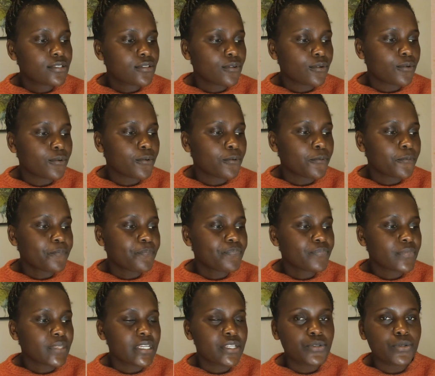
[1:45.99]
So
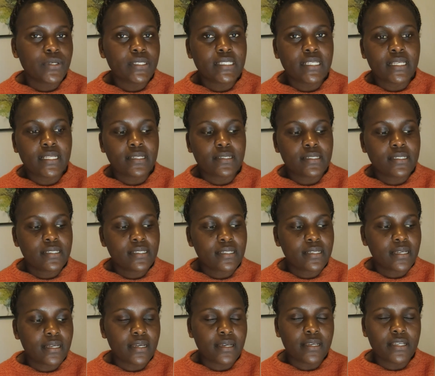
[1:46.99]
it wasn't
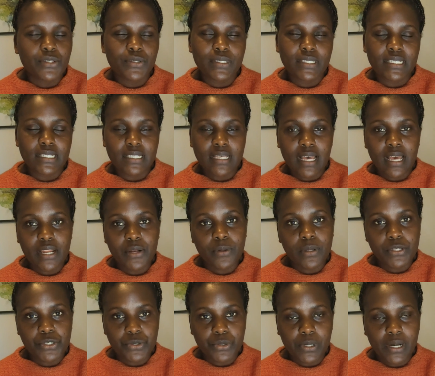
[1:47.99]
a hard
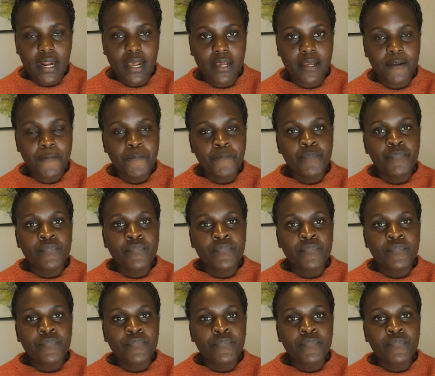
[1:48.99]
one to crack.